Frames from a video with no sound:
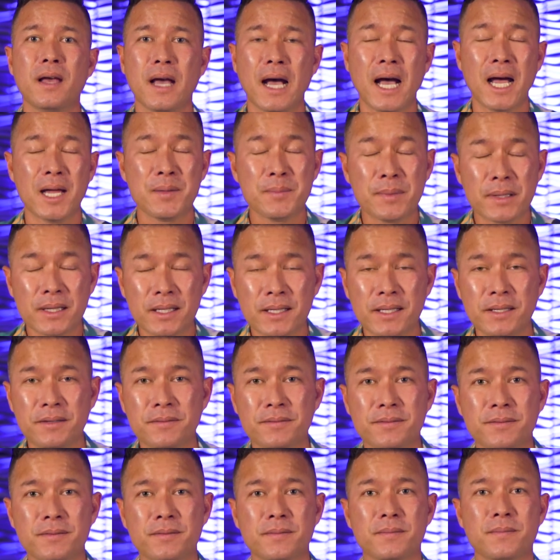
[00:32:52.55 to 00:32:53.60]
I believe
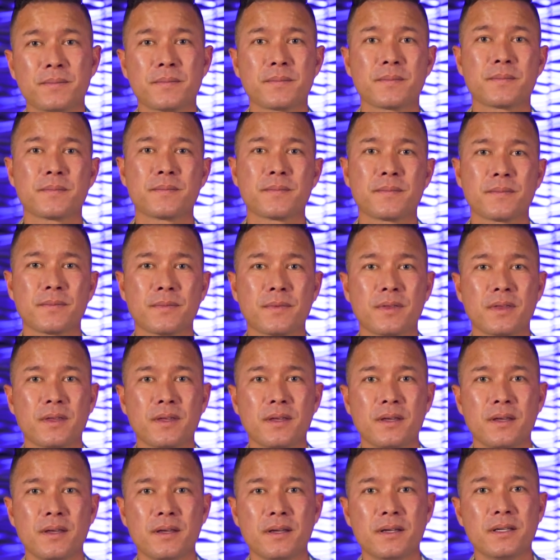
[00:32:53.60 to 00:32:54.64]

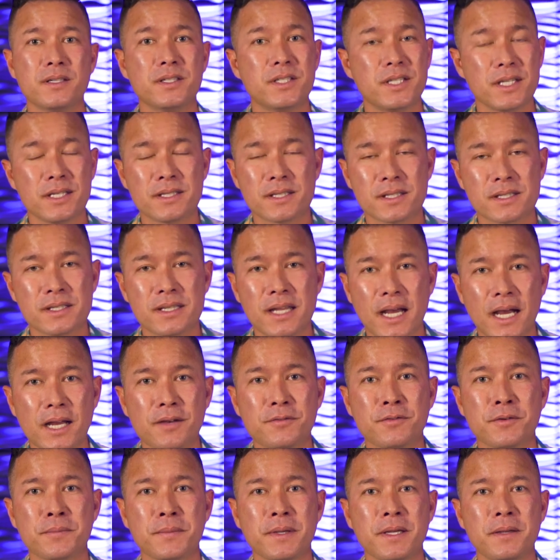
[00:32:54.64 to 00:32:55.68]
Jesus died
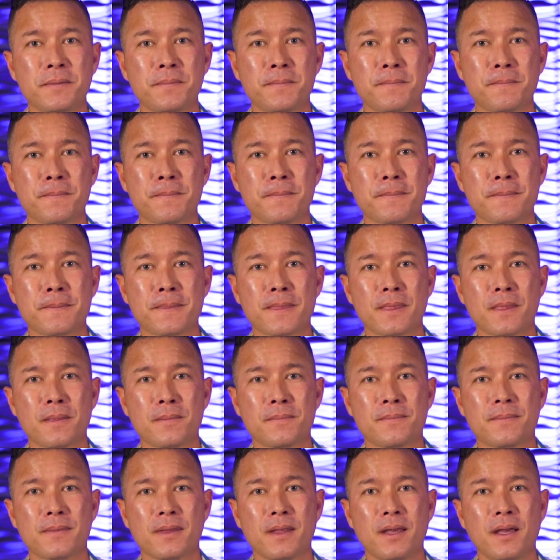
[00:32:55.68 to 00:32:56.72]
for me.
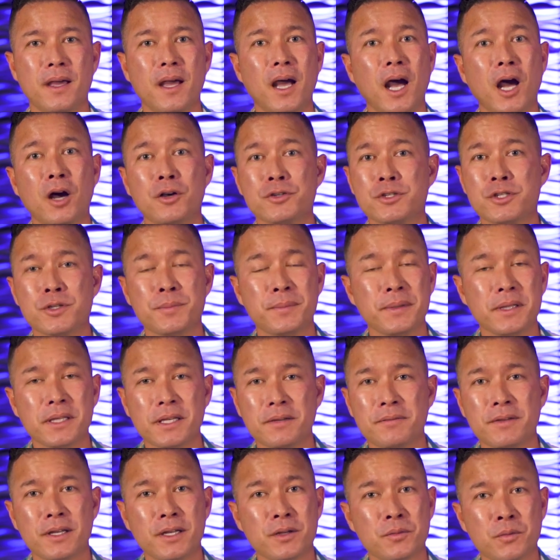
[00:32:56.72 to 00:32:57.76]
I also
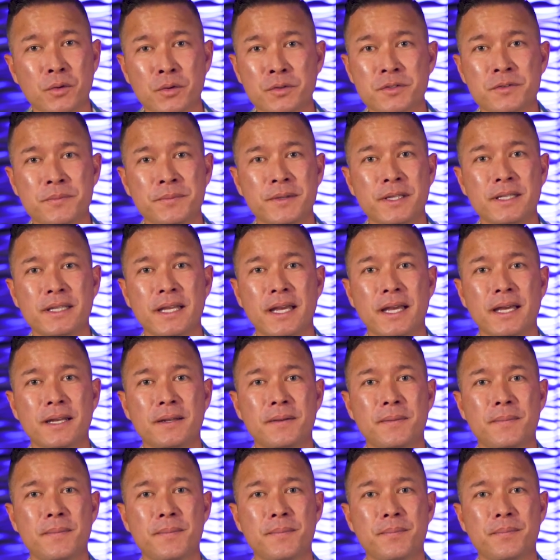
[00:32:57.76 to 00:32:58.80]
believe that He rose from the dead.
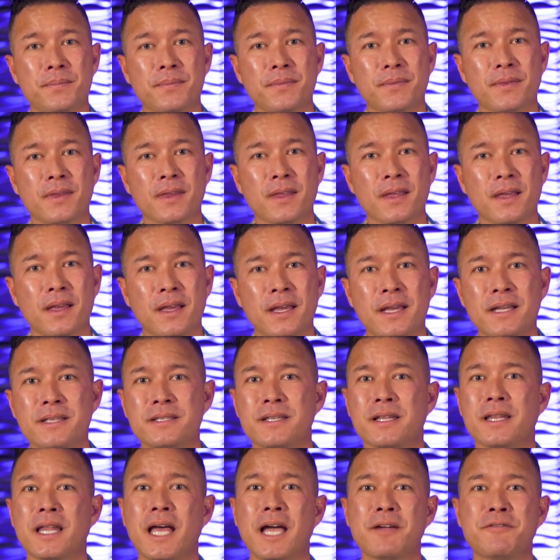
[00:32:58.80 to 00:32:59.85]
He's
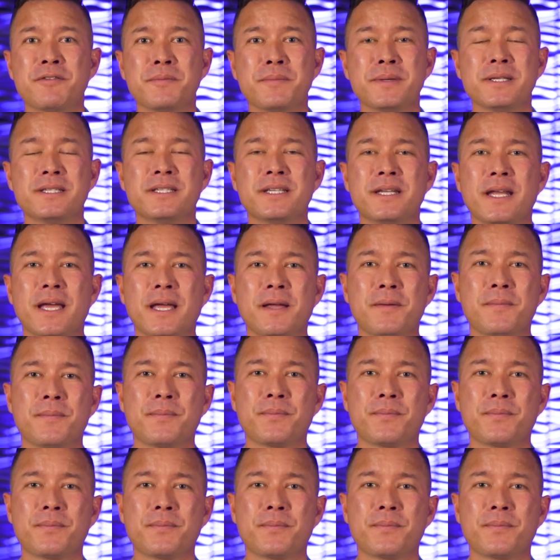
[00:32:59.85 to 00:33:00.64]
alive in me today.